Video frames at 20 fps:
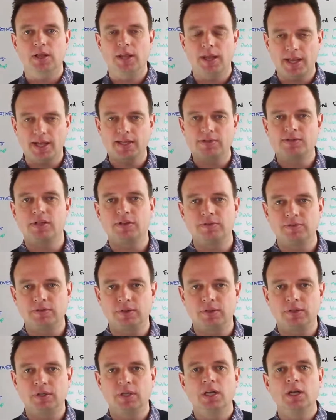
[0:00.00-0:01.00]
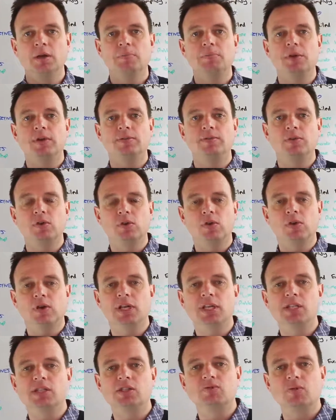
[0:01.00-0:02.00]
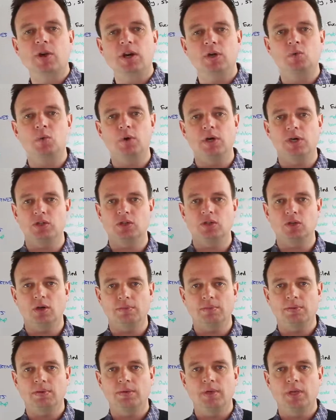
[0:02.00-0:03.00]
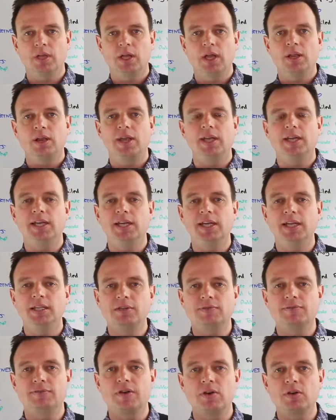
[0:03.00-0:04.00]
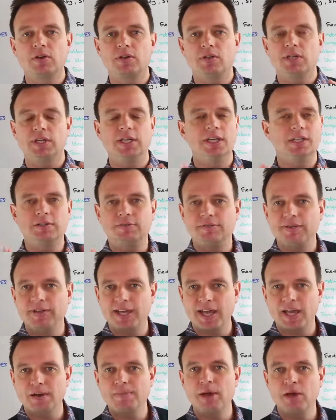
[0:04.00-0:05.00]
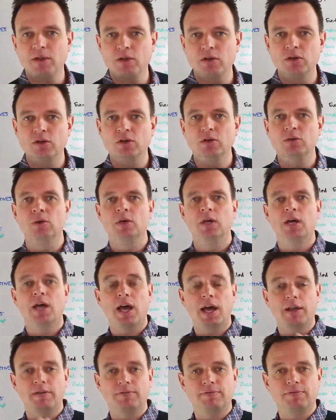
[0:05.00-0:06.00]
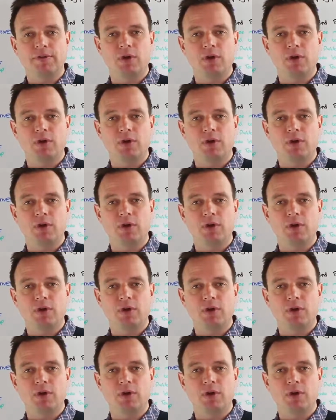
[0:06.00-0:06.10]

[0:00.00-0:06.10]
then that's different. But if you're looking to run a workshop, then you need to focus, you need to forget about the who and